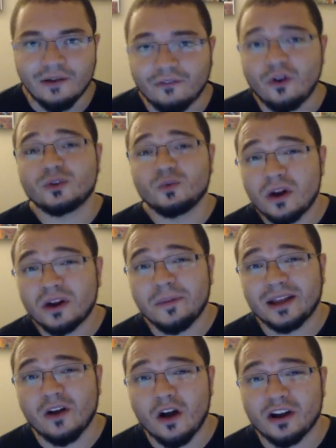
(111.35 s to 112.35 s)
Of course, one can
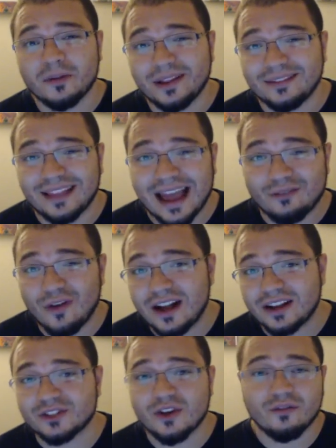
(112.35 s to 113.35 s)
make the argument that
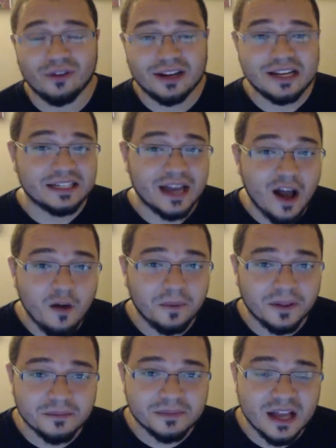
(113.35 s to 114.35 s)
Rockstar really isn't
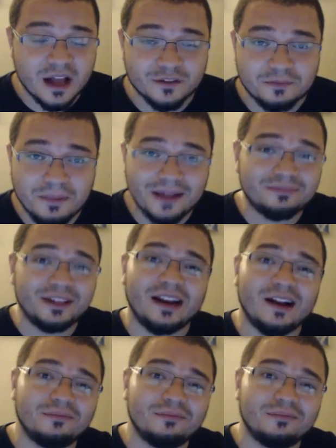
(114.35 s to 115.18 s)
helping themselves, but